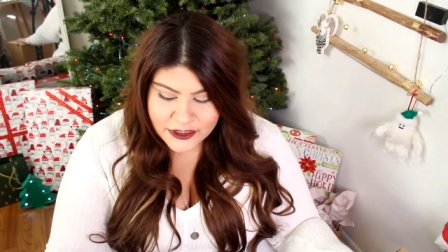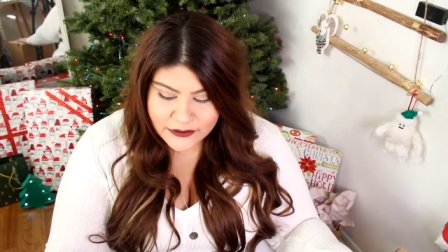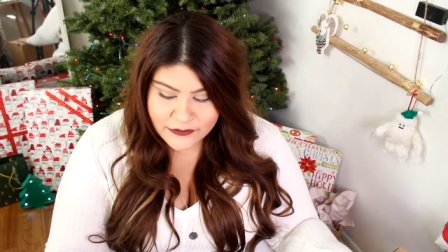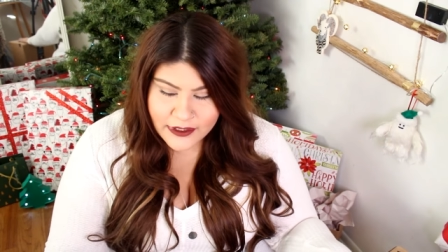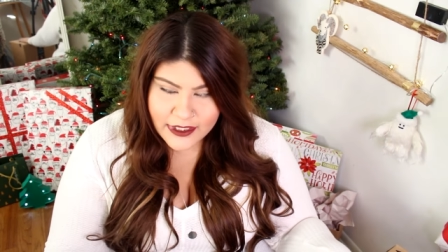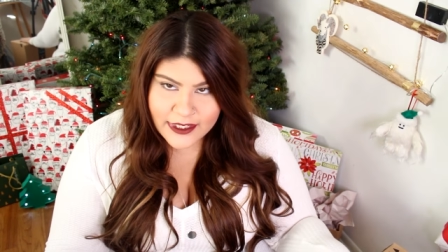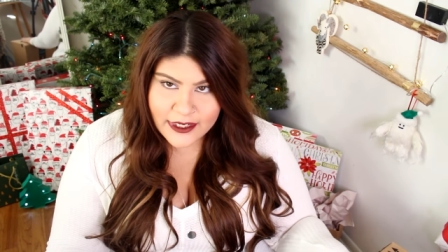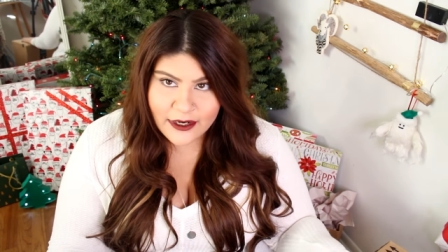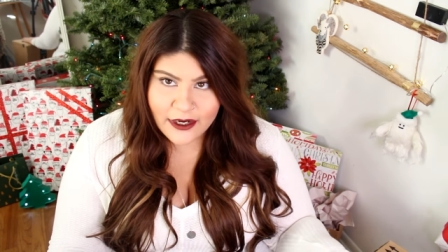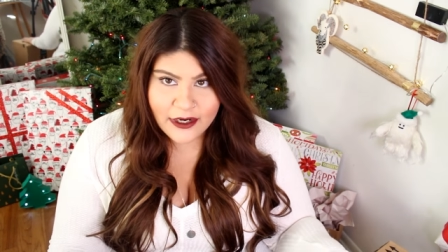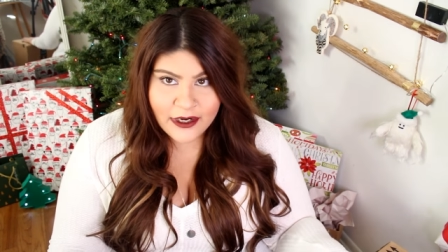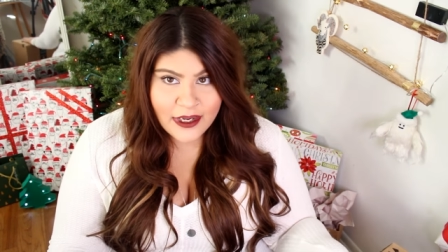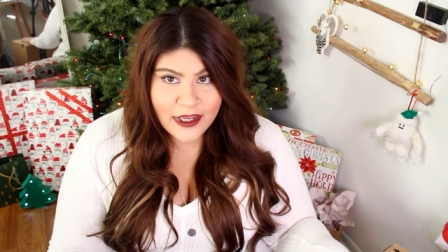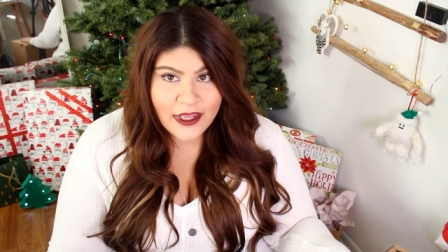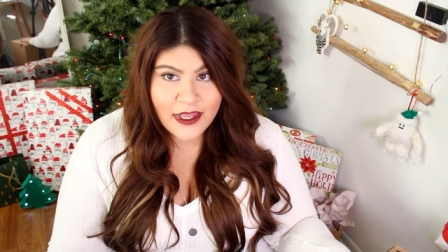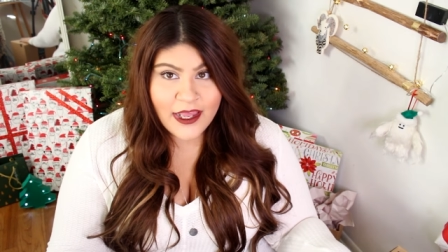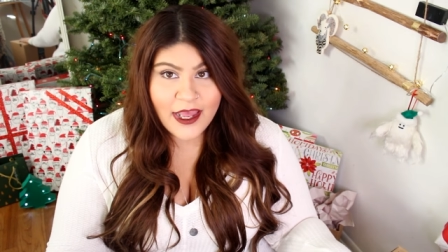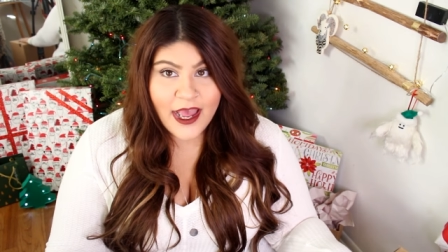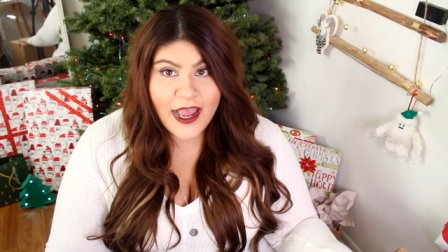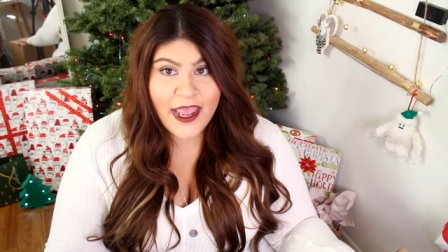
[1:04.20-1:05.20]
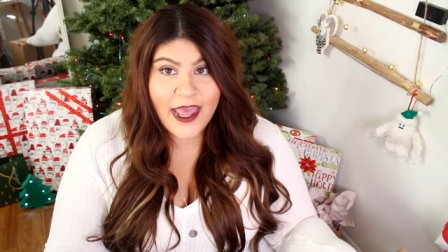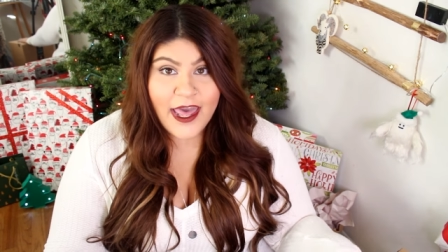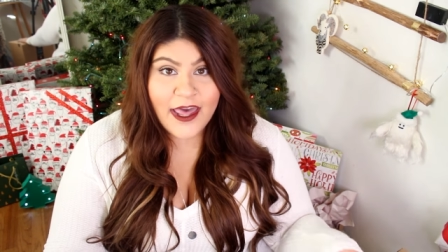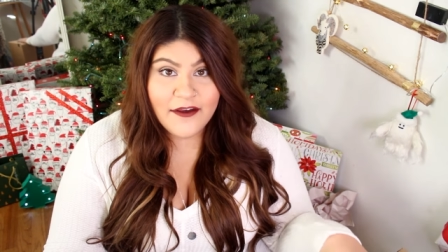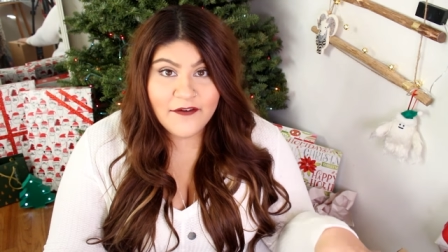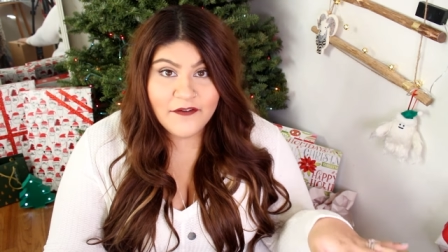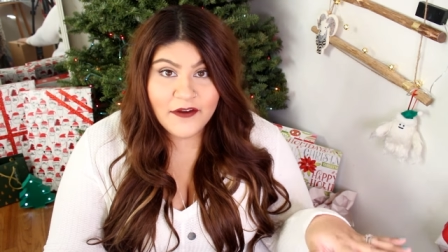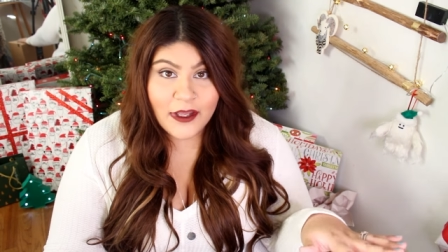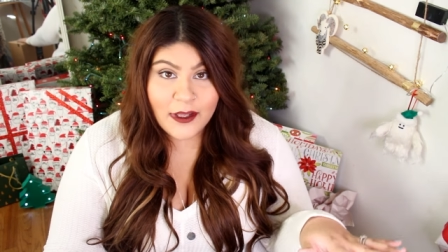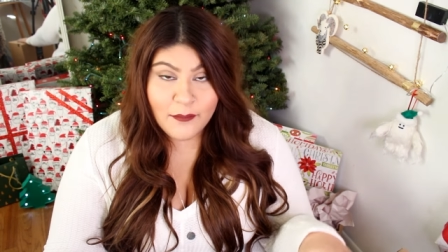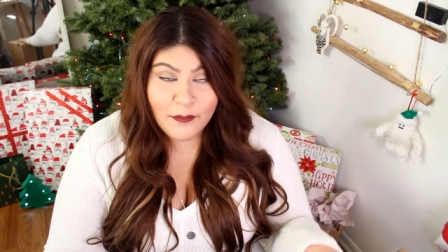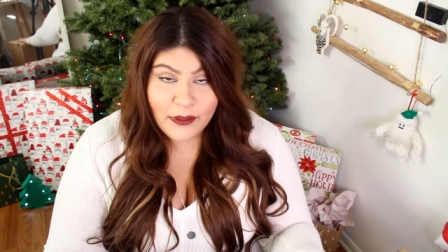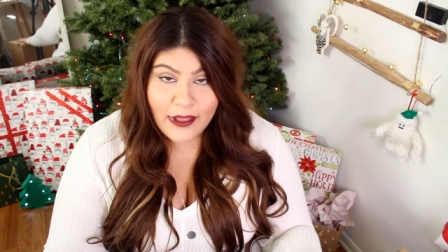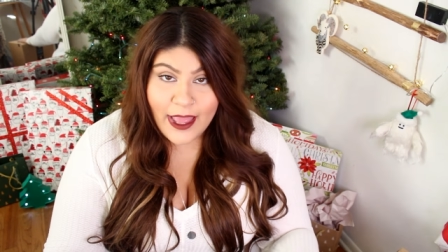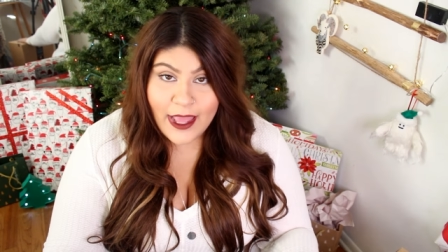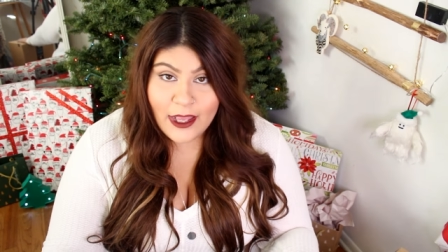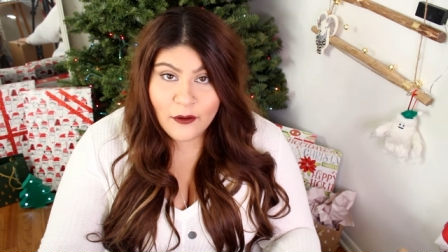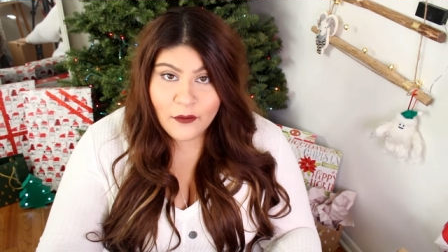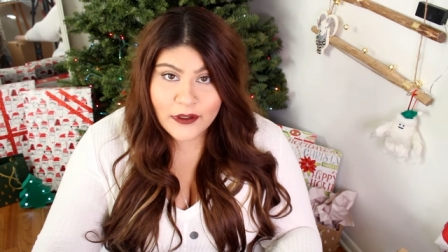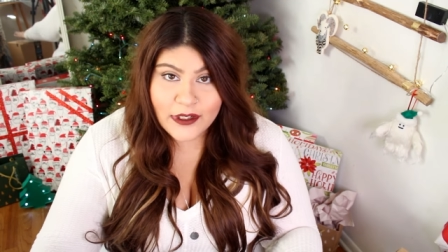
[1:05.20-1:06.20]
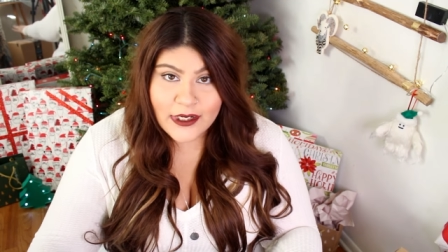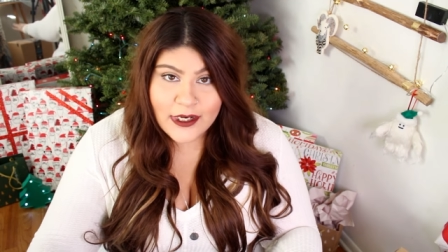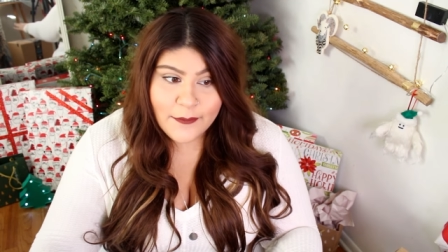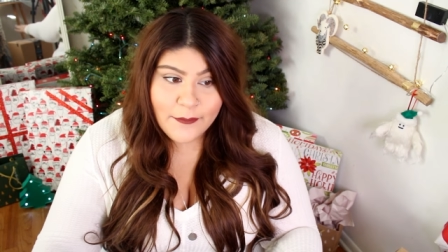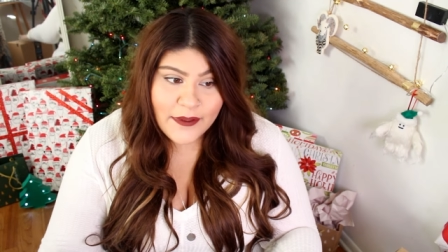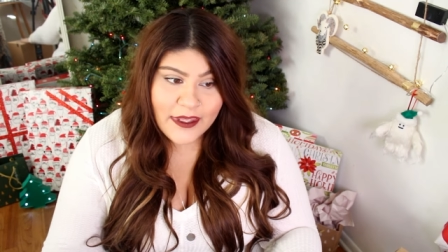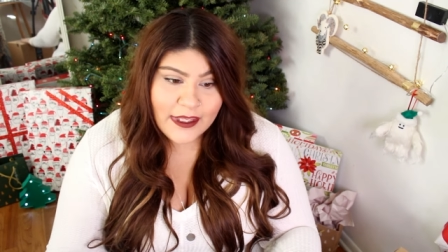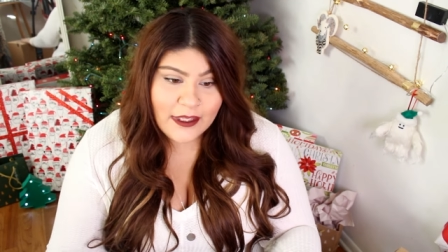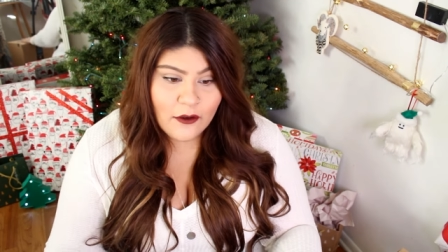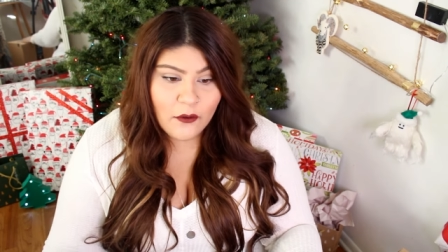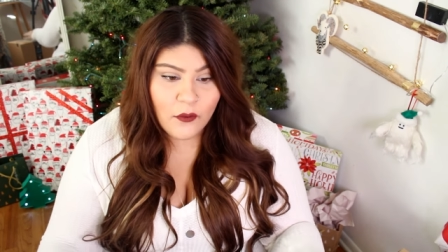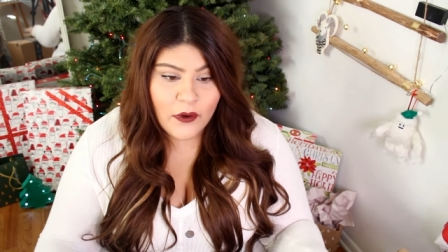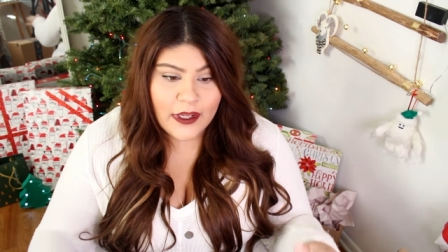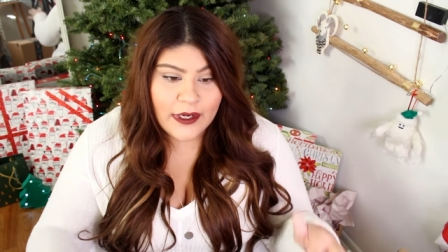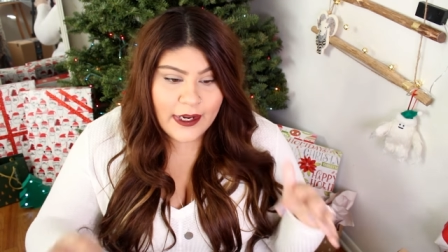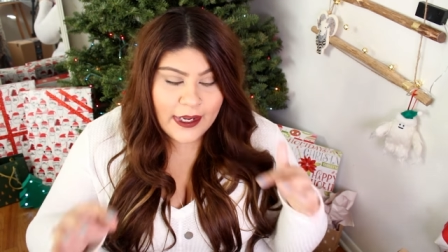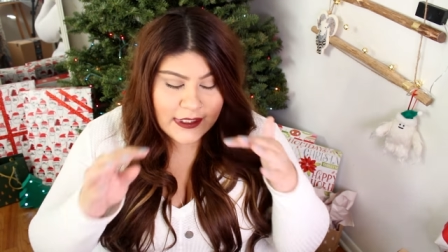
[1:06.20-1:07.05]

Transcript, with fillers: two here. I have a black one and a pink one.